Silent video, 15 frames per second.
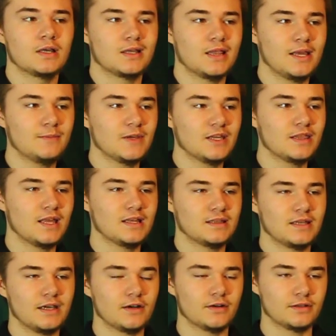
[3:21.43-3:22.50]
claiming that
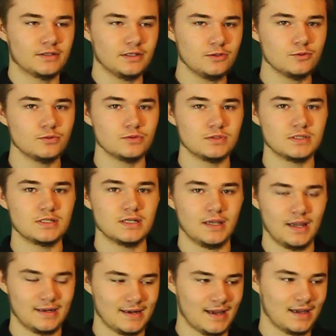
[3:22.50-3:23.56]
they are used
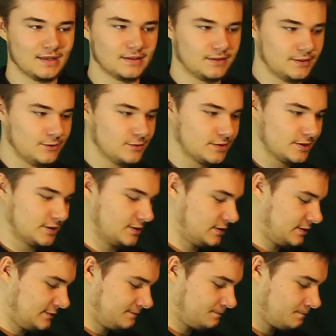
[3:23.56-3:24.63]
and not
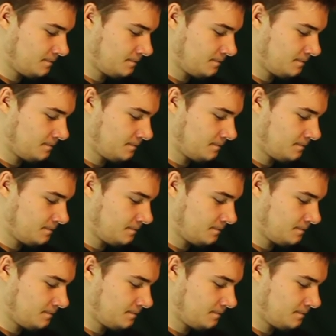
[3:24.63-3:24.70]
useless.